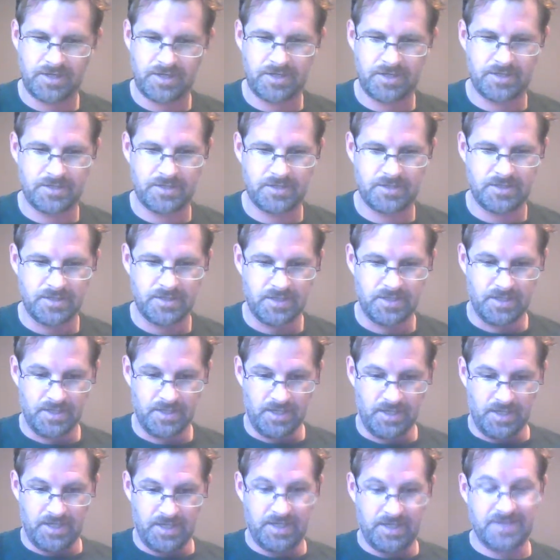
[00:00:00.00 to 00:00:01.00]
in
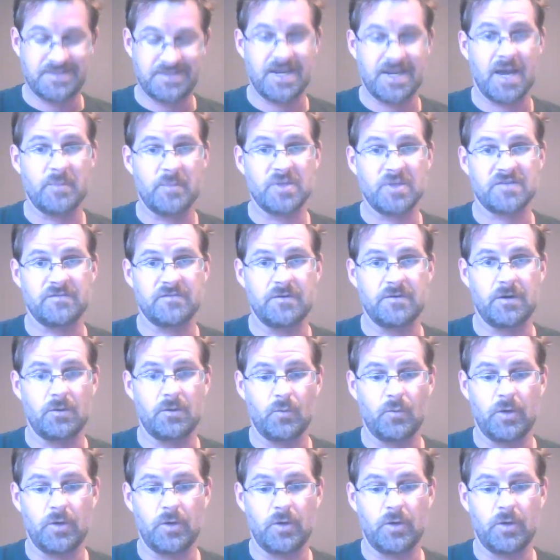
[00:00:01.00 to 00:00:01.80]
its atmosphere.